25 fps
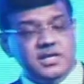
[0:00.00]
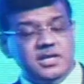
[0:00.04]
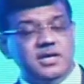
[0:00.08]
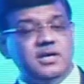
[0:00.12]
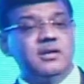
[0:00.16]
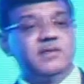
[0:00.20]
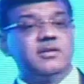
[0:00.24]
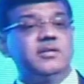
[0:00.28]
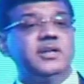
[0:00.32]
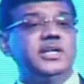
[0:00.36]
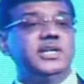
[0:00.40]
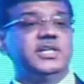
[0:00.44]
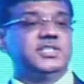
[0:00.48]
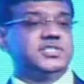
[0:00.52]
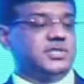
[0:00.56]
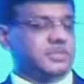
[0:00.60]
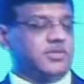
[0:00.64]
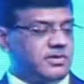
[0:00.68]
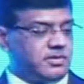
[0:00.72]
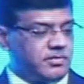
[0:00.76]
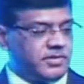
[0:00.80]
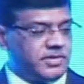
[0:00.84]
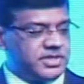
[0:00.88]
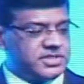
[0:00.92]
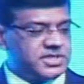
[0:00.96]
our reach,
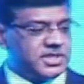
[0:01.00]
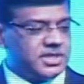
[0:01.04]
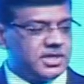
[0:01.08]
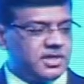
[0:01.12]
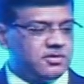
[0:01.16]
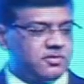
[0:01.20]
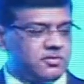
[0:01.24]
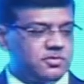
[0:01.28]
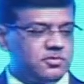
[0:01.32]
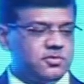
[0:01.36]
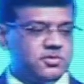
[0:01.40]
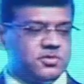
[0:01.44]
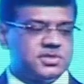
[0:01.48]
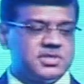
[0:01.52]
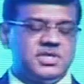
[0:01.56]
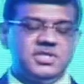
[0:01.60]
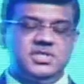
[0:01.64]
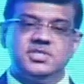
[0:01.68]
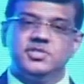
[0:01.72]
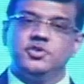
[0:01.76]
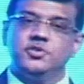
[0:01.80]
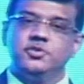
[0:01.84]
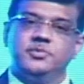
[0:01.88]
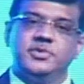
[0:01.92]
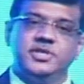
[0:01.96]
reaching out to those
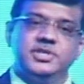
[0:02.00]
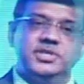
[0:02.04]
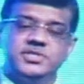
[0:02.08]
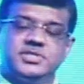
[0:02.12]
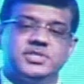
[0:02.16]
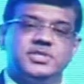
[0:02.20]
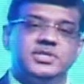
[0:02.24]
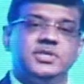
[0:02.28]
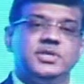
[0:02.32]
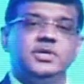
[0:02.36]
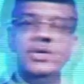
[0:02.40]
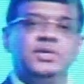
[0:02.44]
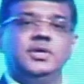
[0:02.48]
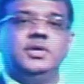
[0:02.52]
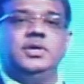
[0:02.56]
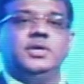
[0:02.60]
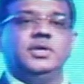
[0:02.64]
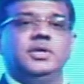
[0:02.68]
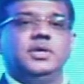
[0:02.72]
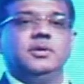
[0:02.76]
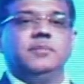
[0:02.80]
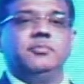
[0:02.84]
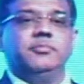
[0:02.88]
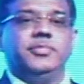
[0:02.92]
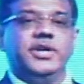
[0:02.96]
consumers,
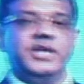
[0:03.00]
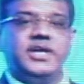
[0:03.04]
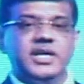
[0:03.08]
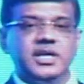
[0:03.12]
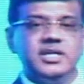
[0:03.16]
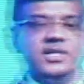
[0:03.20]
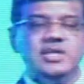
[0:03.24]
bringing